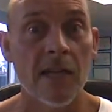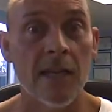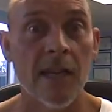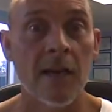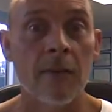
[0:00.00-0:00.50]

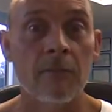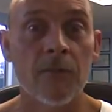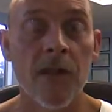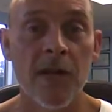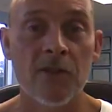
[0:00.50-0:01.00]
in our
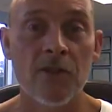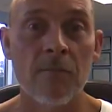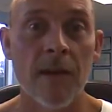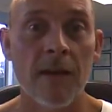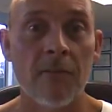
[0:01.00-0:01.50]

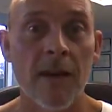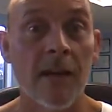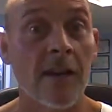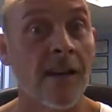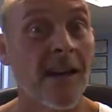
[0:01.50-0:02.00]
cartoon
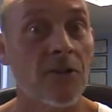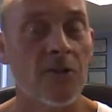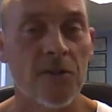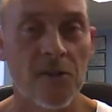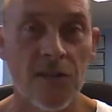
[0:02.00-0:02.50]
background, our
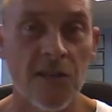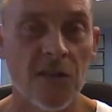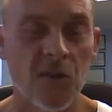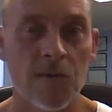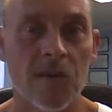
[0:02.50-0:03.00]
cartoon
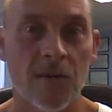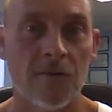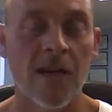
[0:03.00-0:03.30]
scene also,